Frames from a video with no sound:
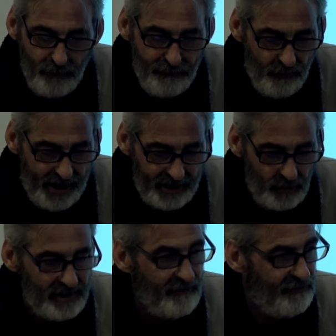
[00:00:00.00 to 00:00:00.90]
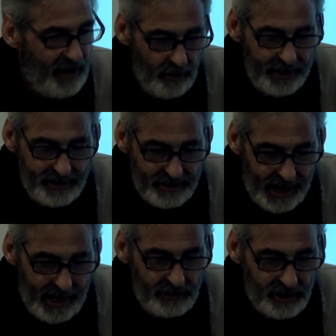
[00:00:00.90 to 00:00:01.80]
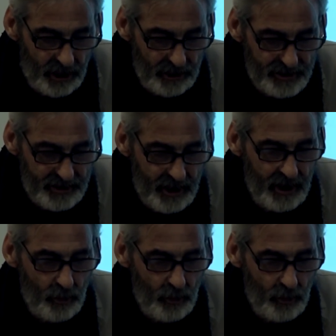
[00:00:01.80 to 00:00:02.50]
friend with the very same toast